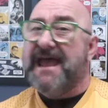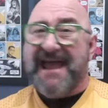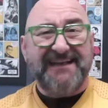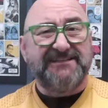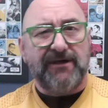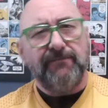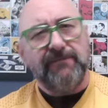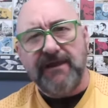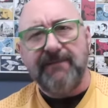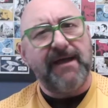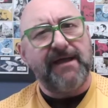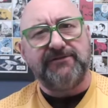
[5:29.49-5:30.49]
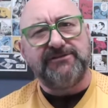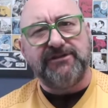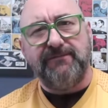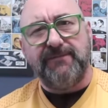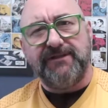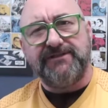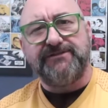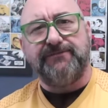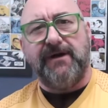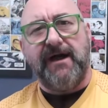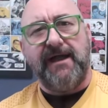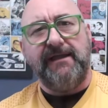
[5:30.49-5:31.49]
It's only about 2 months
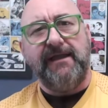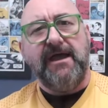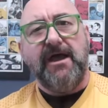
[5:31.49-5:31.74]
away,